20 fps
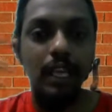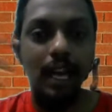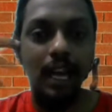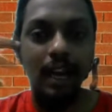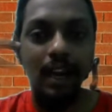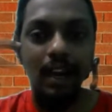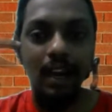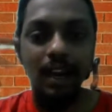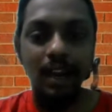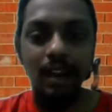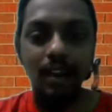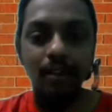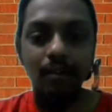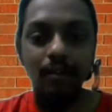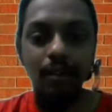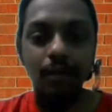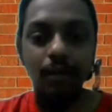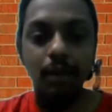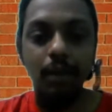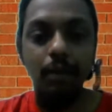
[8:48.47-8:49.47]
and
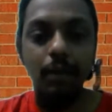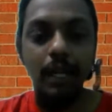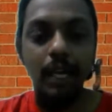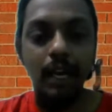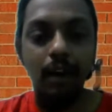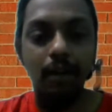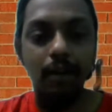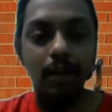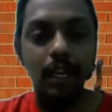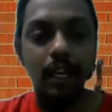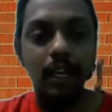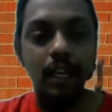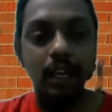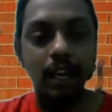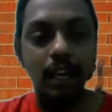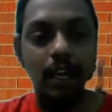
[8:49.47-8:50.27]
we will be covering